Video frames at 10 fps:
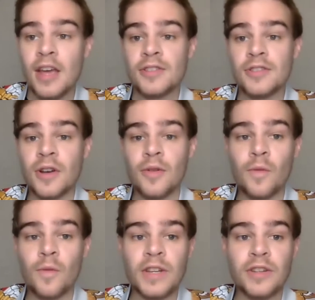So
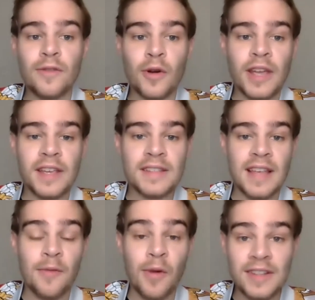we knew for his
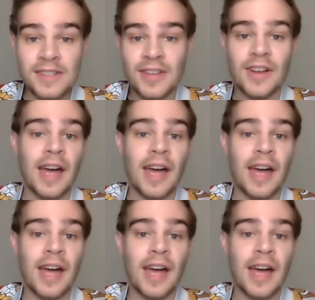I Want song,